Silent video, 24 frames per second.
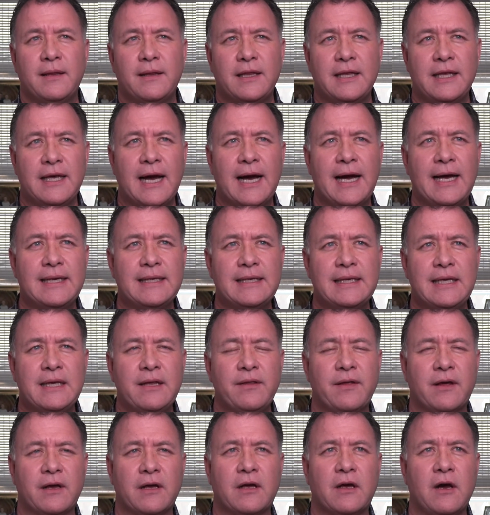The idea
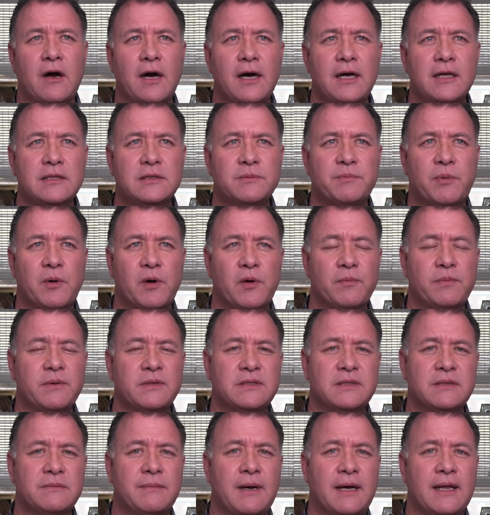that God's
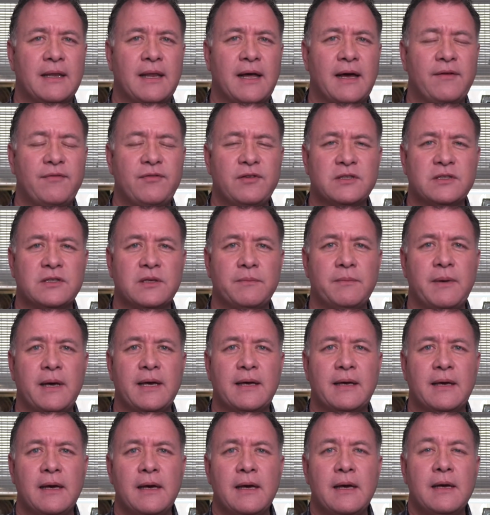purpose in my life is to
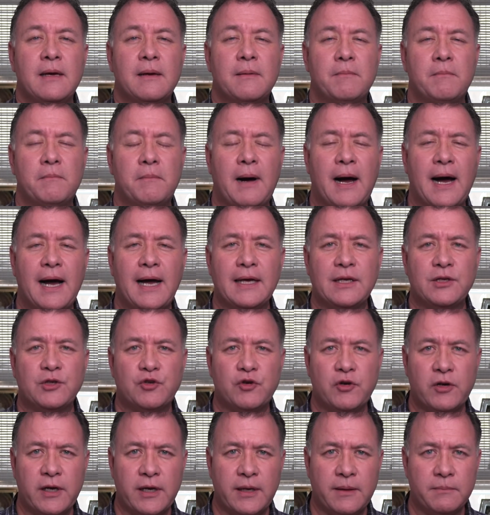make my
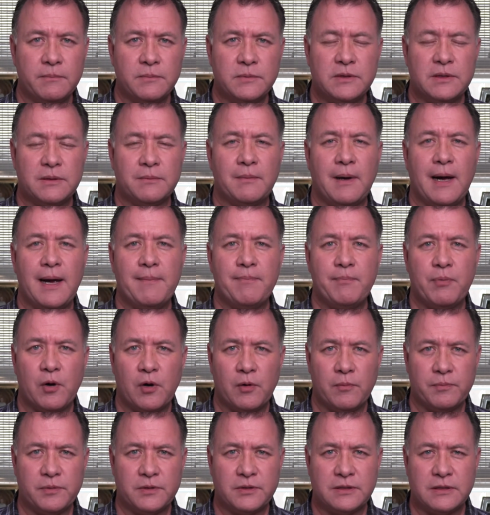dreams and my
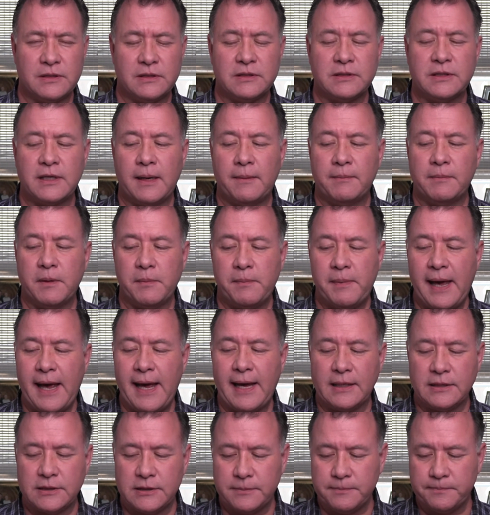purposes come to
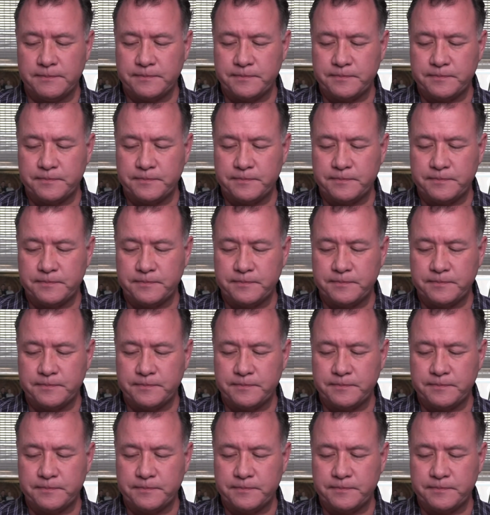pass.